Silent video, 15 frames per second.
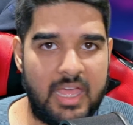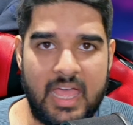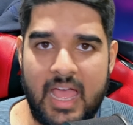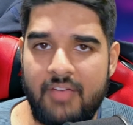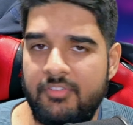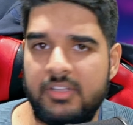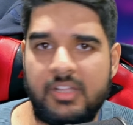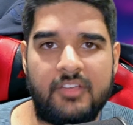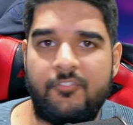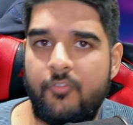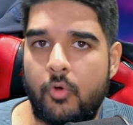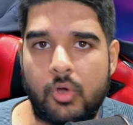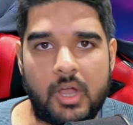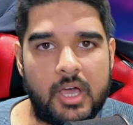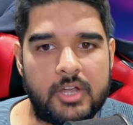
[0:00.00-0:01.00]
having like
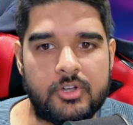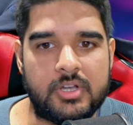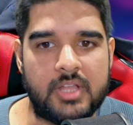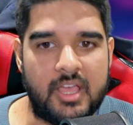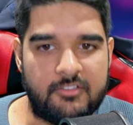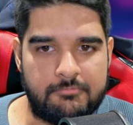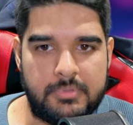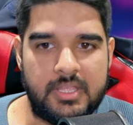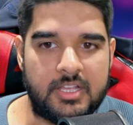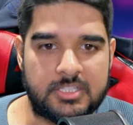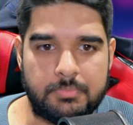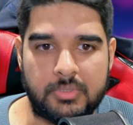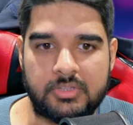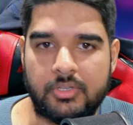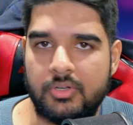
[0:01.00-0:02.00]
four hundred F P S,
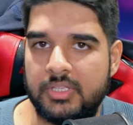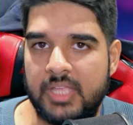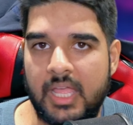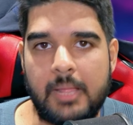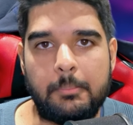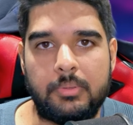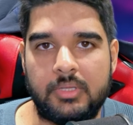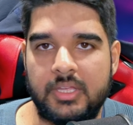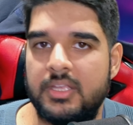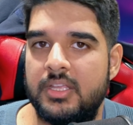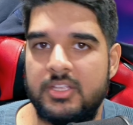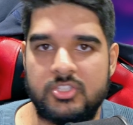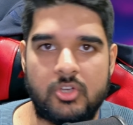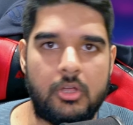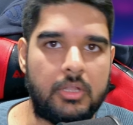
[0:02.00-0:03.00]
but their gameplay
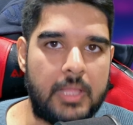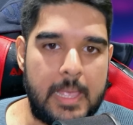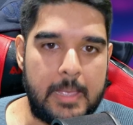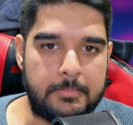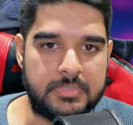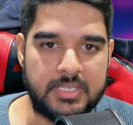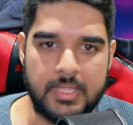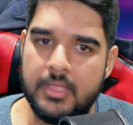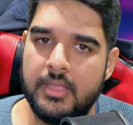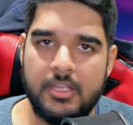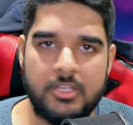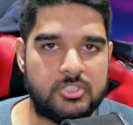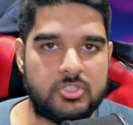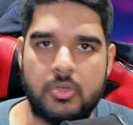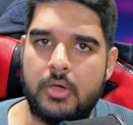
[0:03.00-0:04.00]
is all empty.
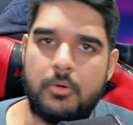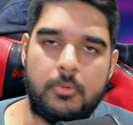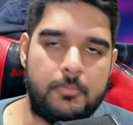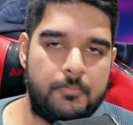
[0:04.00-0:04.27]
So